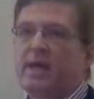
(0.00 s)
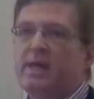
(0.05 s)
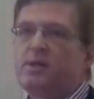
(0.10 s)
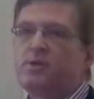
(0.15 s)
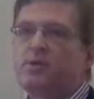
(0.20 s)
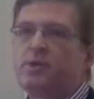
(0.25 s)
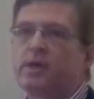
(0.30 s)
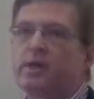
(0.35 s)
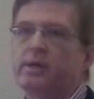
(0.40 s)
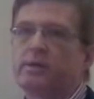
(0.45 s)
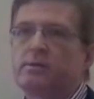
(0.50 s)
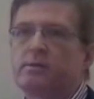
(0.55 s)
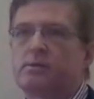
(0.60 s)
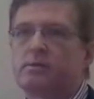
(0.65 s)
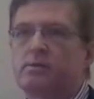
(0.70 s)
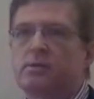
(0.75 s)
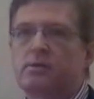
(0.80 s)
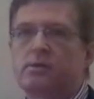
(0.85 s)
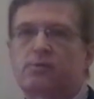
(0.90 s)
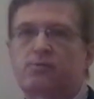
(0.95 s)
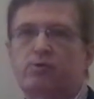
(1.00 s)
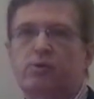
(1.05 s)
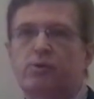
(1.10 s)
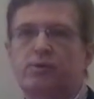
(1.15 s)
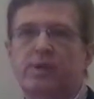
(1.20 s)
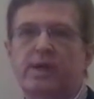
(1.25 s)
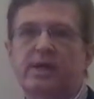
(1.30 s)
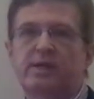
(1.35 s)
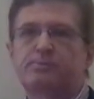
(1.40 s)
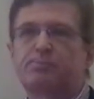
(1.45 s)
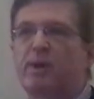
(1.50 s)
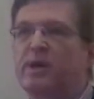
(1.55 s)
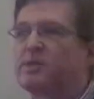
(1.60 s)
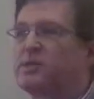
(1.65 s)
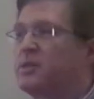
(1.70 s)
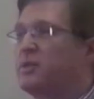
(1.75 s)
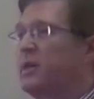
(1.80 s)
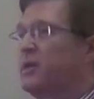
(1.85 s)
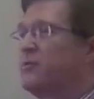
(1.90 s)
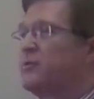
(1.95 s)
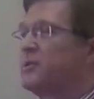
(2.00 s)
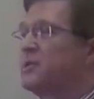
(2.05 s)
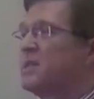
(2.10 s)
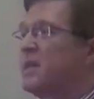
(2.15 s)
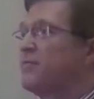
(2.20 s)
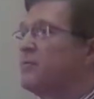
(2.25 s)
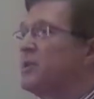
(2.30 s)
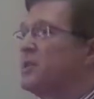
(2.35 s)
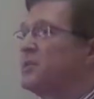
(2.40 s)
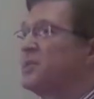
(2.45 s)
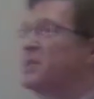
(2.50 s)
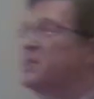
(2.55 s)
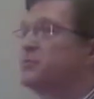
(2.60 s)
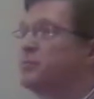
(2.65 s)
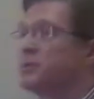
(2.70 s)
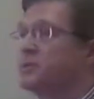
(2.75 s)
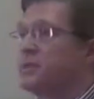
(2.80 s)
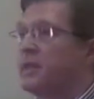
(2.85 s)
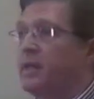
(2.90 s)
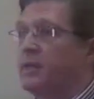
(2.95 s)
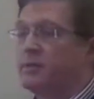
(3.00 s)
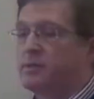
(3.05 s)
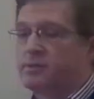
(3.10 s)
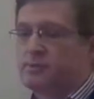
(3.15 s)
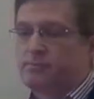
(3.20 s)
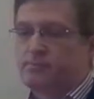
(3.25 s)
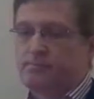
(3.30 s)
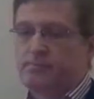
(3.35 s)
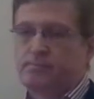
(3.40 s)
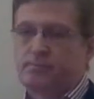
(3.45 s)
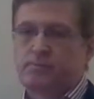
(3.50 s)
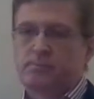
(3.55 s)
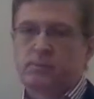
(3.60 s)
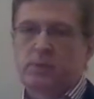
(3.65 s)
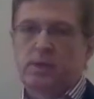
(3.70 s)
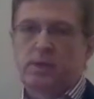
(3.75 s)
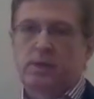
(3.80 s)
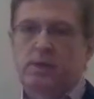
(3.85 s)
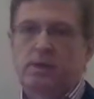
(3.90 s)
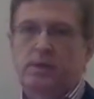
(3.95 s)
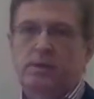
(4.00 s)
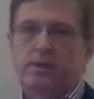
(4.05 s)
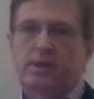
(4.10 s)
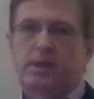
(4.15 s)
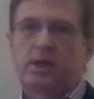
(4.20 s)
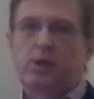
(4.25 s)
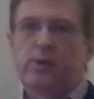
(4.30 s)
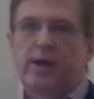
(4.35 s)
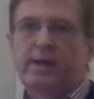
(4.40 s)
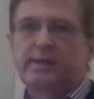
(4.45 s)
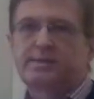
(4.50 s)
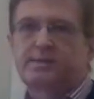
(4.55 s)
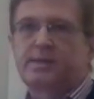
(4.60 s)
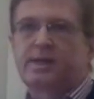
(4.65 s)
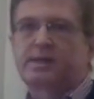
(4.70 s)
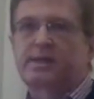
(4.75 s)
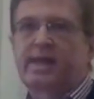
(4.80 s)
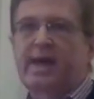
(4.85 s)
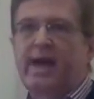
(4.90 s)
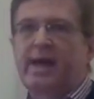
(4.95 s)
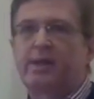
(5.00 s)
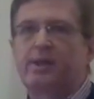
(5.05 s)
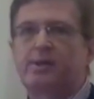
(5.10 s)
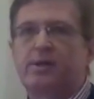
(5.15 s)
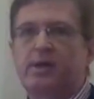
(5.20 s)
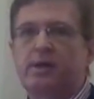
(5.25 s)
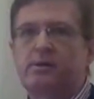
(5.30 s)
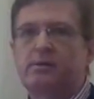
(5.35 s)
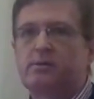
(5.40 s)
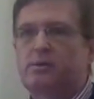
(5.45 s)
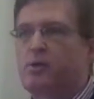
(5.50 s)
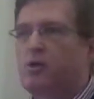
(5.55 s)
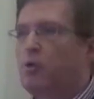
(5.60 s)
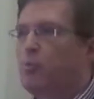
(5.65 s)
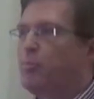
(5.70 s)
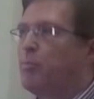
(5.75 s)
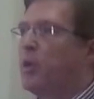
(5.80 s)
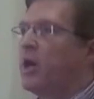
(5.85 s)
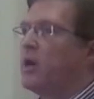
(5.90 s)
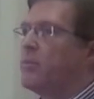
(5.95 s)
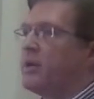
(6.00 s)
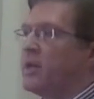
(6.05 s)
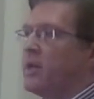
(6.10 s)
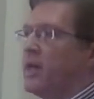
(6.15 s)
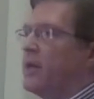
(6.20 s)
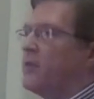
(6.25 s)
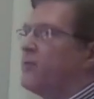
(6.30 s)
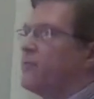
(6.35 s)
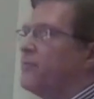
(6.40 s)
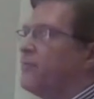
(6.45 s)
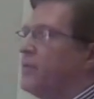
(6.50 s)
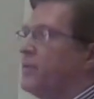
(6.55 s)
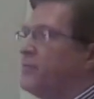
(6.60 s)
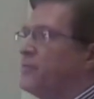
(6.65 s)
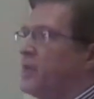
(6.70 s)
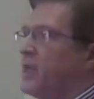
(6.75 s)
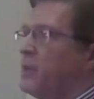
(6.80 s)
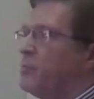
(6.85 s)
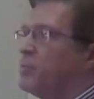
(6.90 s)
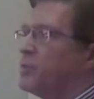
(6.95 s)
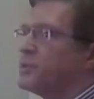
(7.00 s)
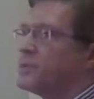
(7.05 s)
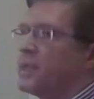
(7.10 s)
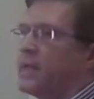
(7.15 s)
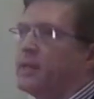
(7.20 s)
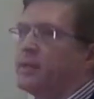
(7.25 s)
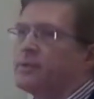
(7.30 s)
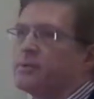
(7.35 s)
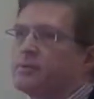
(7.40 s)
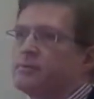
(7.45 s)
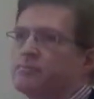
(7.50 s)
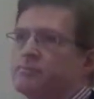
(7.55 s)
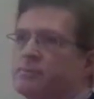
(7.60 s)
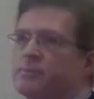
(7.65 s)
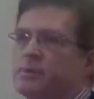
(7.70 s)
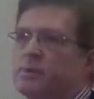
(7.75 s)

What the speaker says: India grew theirs by 276%. The US and Canada by about 115%.